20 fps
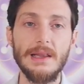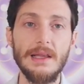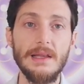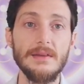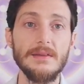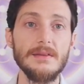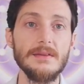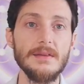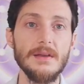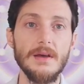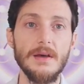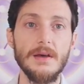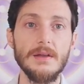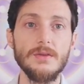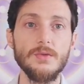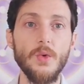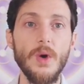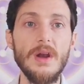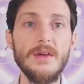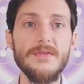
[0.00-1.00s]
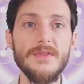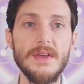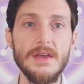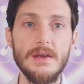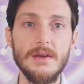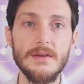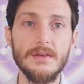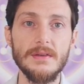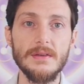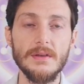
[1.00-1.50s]
least 12
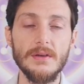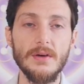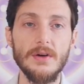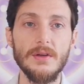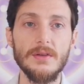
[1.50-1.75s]
years